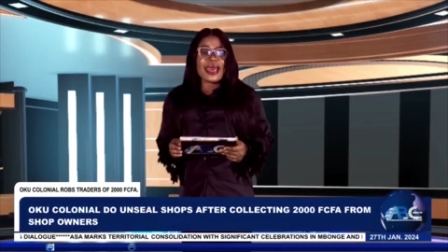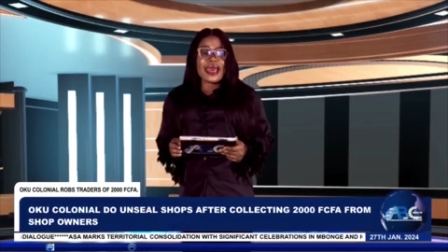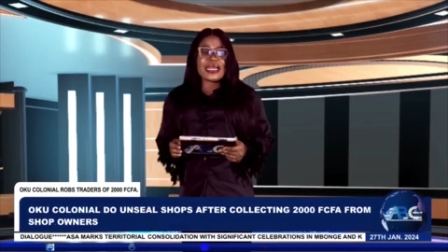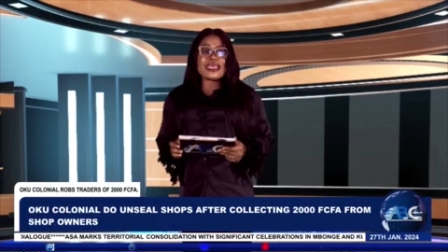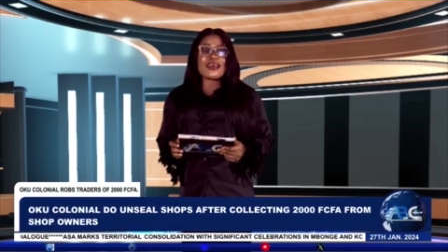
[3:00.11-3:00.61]

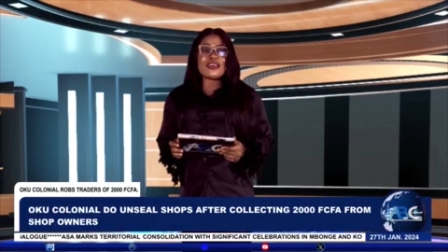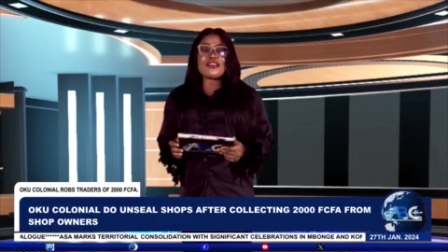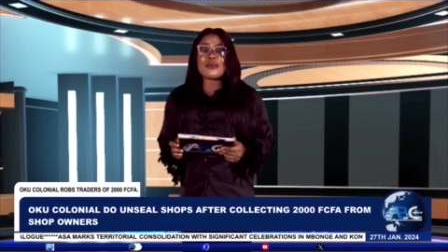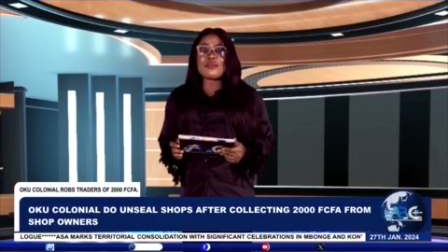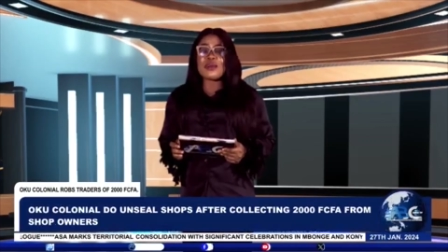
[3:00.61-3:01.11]
in
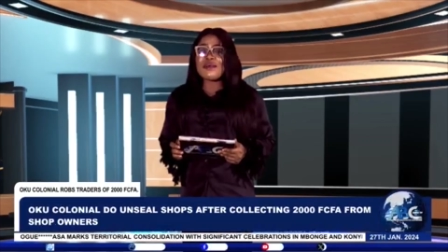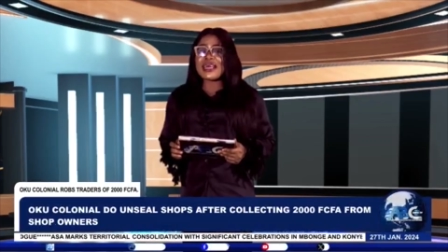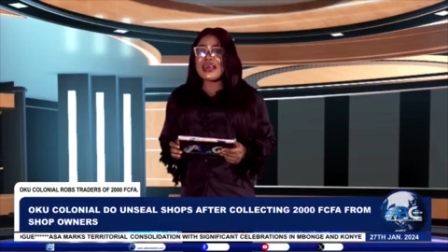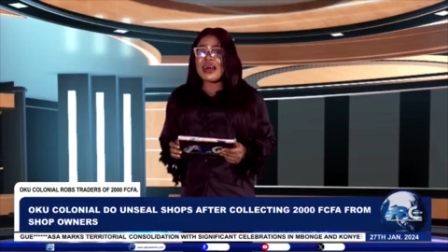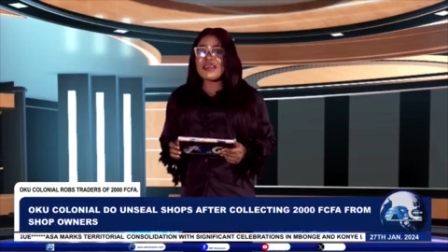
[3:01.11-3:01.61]

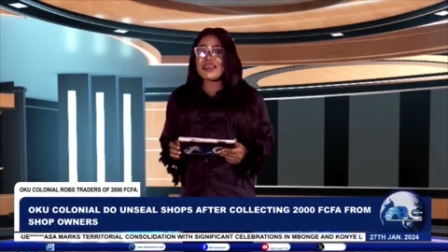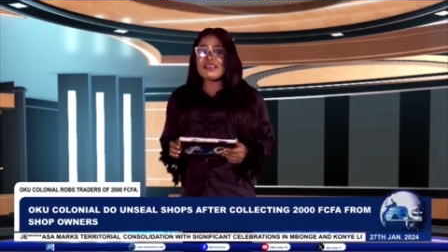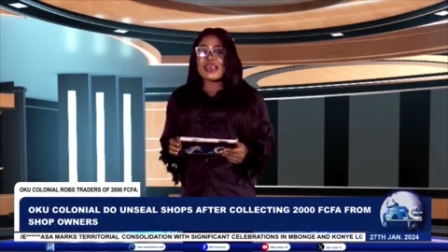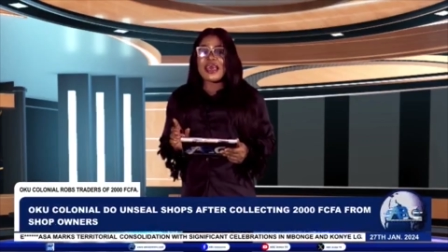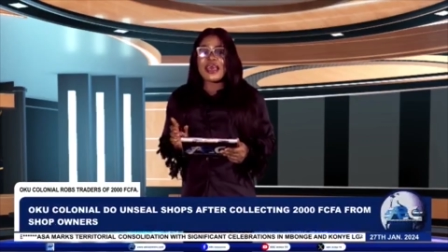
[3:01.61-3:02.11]
contemporary
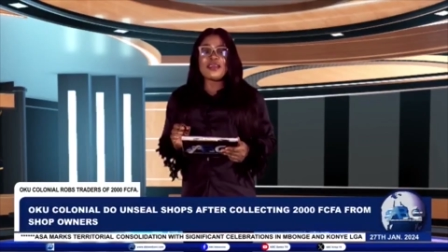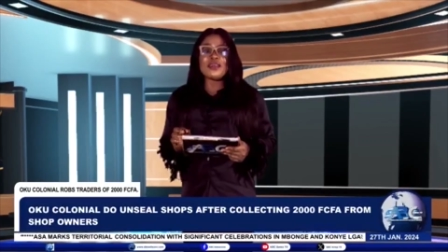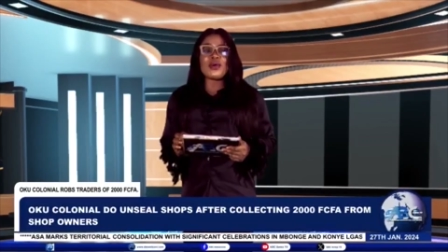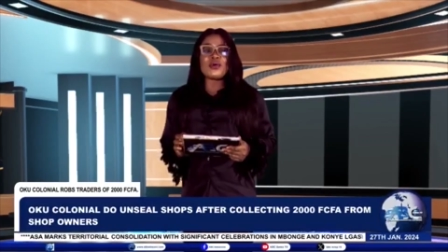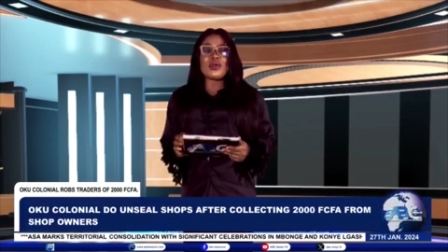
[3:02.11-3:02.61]
governance in
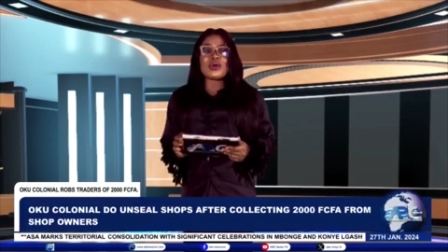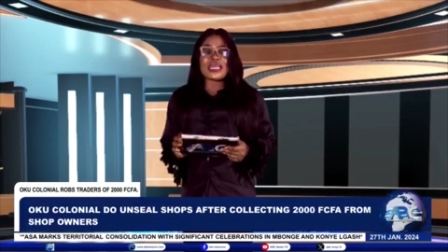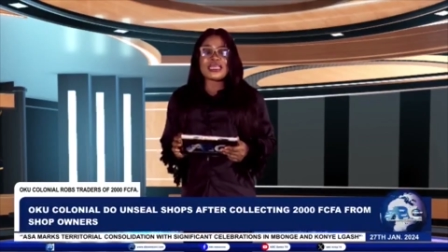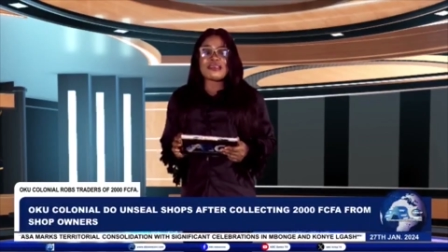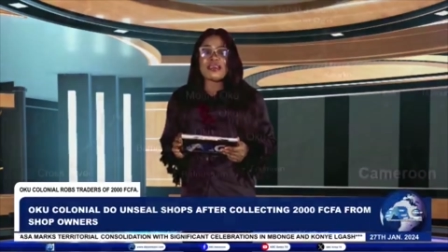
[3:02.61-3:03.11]
the local
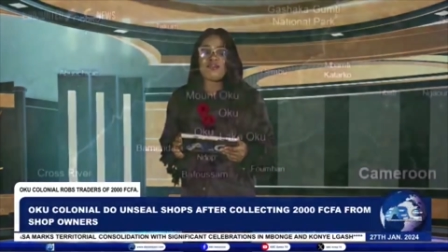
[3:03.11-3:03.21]
locality